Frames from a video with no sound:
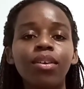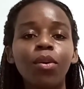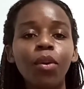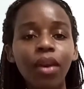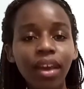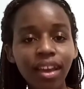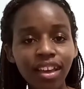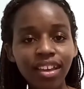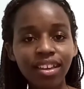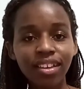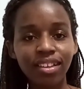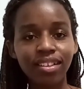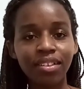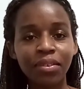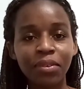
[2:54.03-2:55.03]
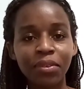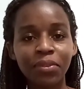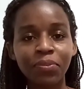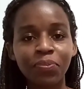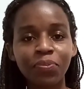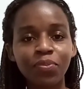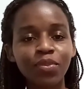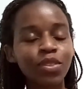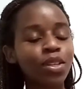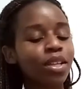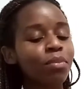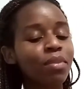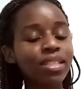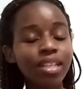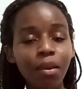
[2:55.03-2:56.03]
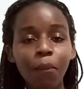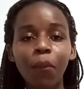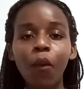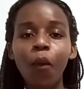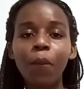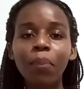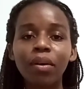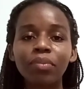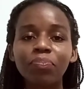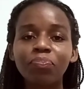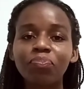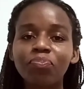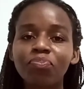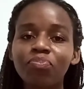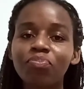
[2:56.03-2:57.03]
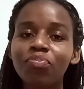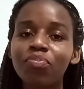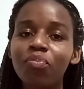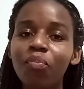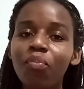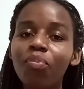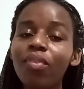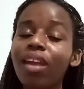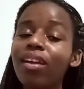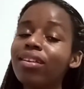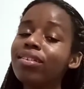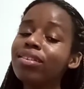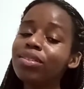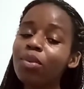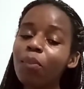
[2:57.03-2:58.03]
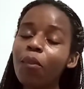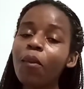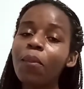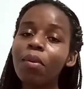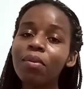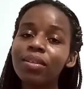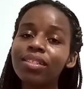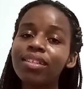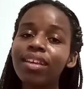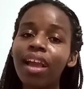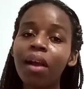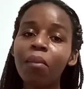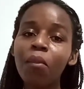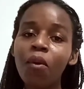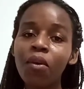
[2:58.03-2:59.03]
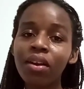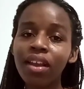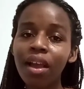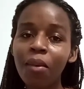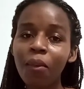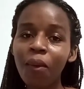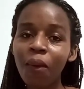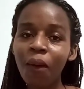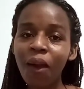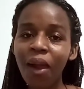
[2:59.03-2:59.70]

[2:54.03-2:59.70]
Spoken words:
Okay, cause my same pop. There's a pop over saying you're born, hello.